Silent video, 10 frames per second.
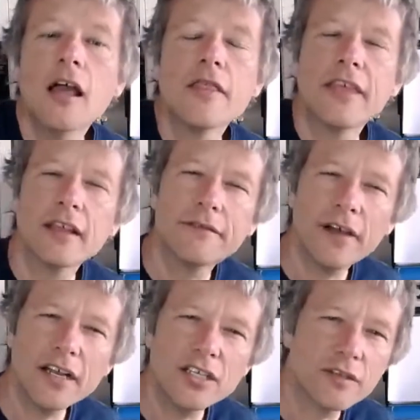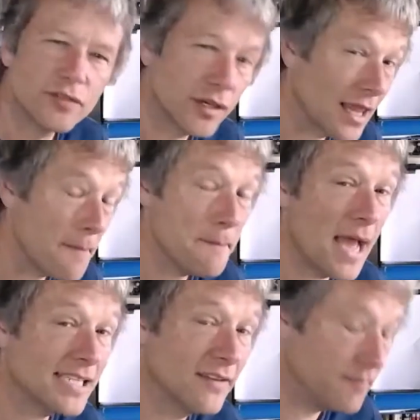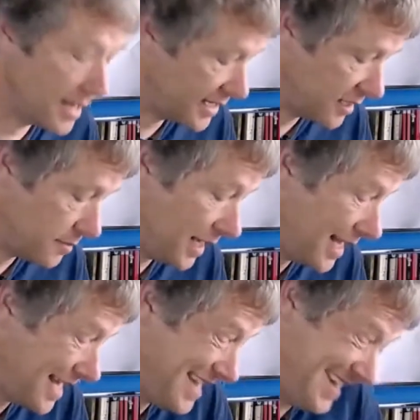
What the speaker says: the advantage of doing that massive bend at the beginning